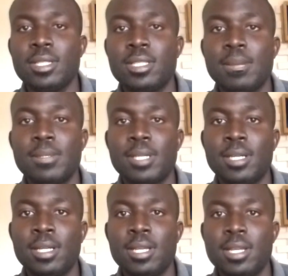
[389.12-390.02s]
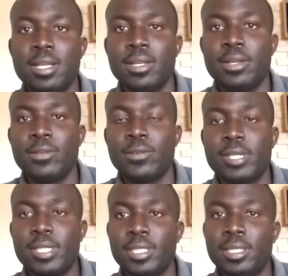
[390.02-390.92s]
Chapter
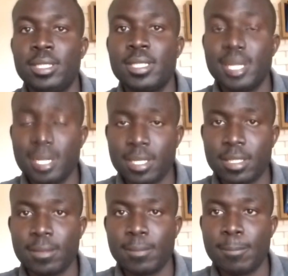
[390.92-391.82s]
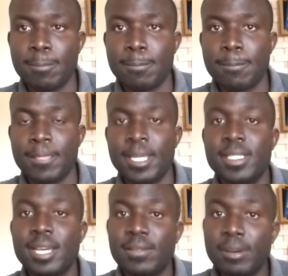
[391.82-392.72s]
46, the
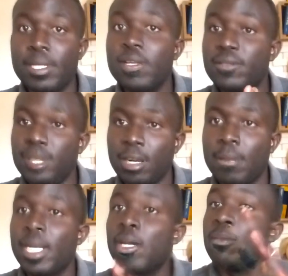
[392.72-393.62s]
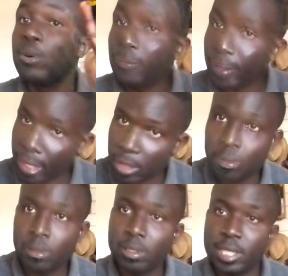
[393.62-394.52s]
entire family of Jacob are now moving
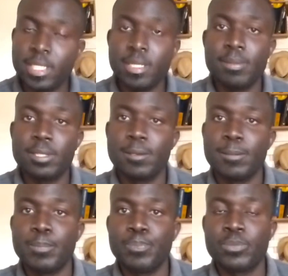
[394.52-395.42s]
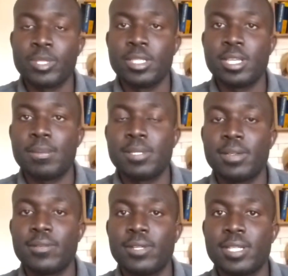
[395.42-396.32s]
to Egypt. Chapter
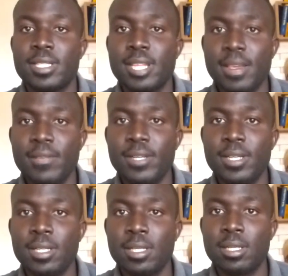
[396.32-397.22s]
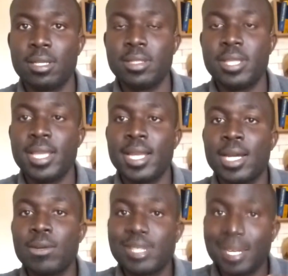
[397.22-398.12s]
47, they are
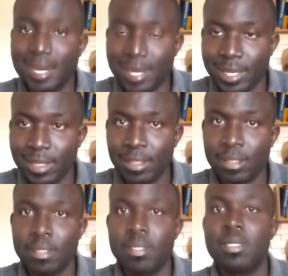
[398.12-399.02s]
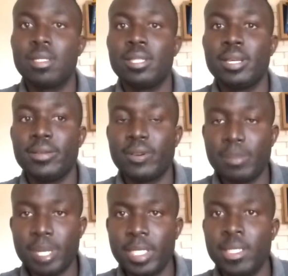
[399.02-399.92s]
now settling, the
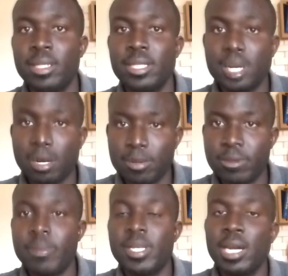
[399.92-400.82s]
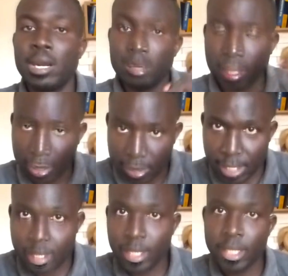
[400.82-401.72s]
Jacob's family are now
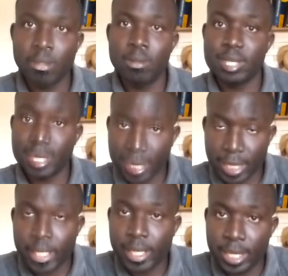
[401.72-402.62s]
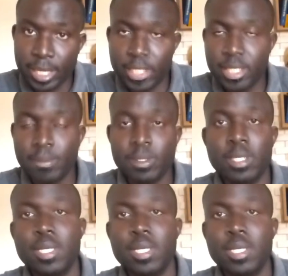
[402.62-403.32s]
settling or sitting in Egypt.